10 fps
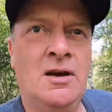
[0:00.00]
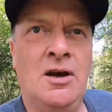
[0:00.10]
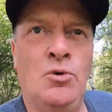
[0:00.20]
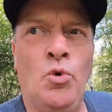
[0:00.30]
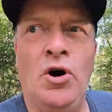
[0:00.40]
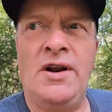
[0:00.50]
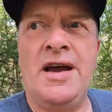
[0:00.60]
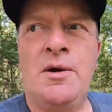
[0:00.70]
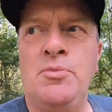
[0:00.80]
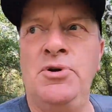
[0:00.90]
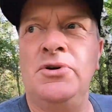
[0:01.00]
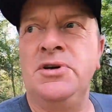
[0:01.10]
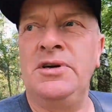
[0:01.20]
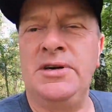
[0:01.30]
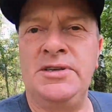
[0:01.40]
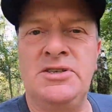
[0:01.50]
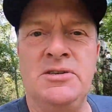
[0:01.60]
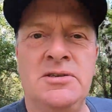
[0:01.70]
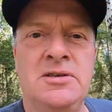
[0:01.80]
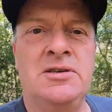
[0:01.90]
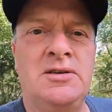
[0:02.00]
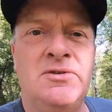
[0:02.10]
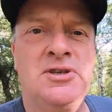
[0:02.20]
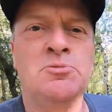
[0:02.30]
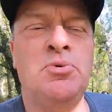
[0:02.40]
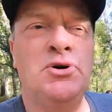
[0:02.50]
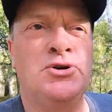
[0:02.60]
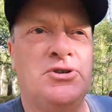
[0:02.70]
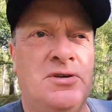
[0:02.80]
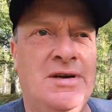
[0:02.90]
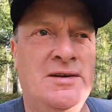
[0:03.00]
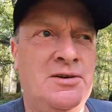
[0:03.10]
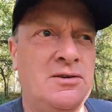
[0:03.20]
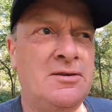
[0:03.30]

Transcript: And what had happened is this person had,